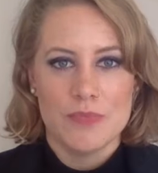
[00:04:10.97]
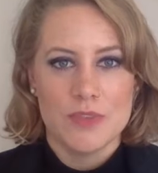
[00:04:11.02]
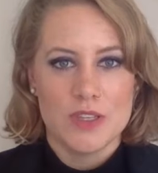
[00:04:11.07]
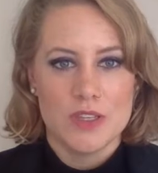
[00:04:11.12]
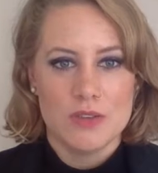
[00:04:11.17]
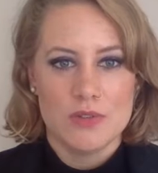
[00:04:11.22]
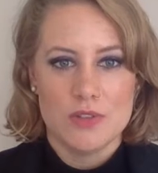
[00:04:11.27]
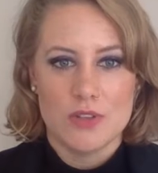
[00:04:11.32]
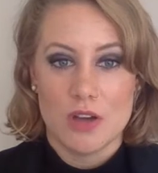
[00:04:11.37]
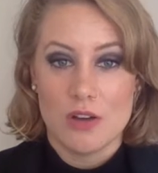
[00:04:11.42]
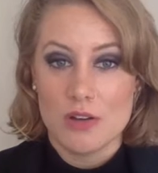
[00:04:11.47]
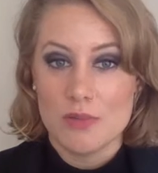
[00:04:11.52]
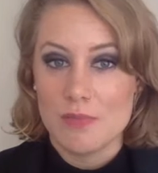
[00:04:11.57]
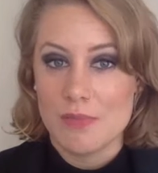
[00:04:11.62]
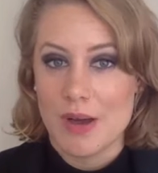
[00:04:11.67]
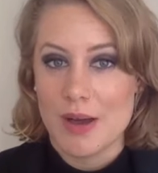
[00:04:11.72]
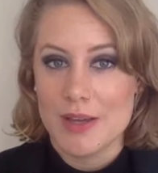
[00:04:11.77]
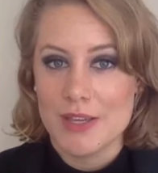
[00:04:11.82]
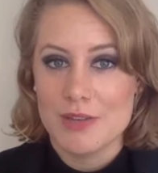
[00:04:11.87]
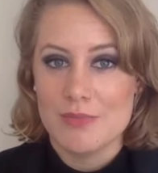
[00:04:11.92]

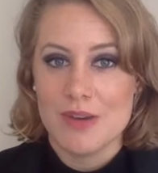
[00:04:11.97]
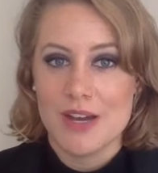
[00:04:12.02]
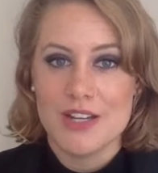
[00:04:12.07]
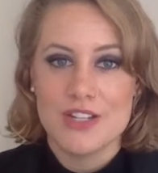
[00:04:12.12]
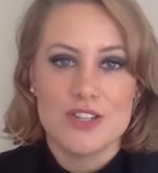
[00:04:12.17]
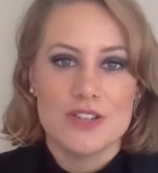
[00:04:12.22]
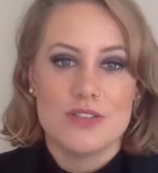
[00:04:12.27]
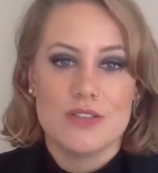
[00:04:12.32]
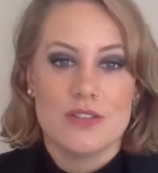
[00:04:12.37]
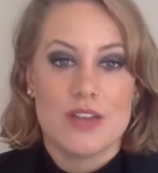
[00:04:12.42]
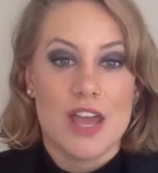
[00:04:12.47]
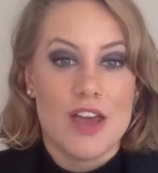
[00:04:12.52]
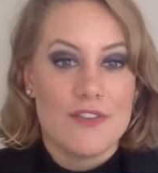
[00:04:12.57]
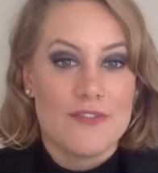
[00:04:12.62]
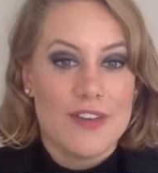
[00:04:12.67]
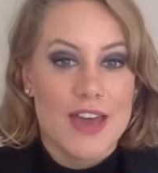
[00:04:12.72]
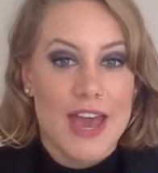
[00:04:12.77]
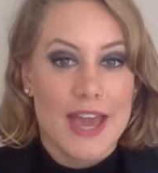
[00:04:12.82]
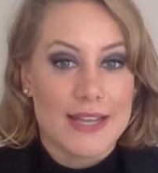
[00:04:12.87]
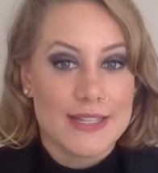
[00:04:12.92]
you might just not have
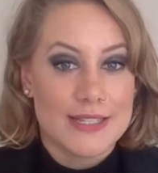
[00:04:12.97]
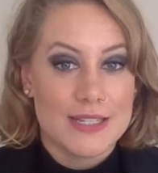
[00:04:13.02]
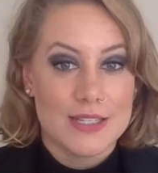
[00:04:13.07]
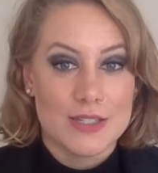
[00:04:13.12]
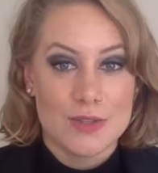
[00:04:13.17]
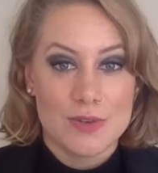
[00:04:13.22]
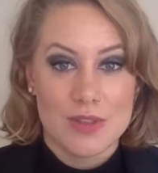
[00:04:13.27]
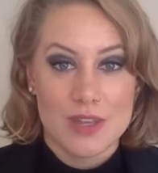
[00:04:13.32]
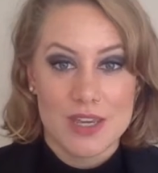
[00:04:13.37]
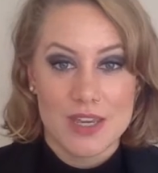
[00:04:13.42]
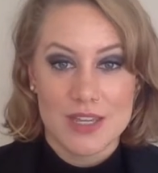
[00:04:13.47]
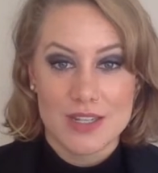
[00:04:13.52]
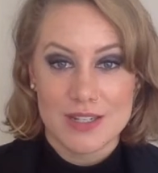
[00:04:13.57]
access to the